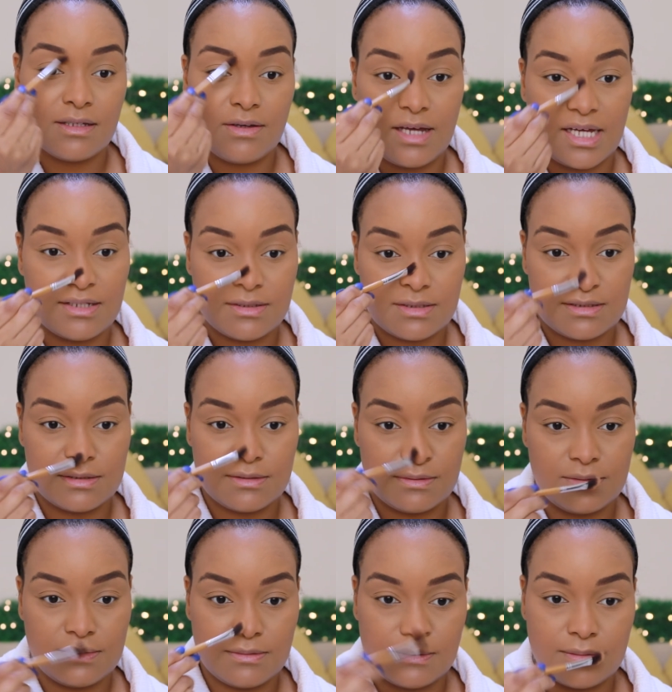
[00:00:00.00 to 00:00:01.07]
have
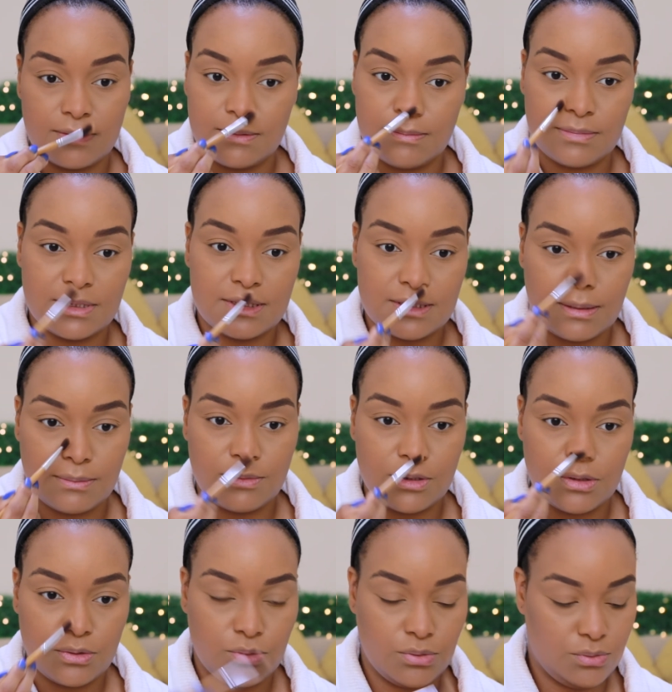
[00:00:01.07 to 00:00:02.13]
to be someone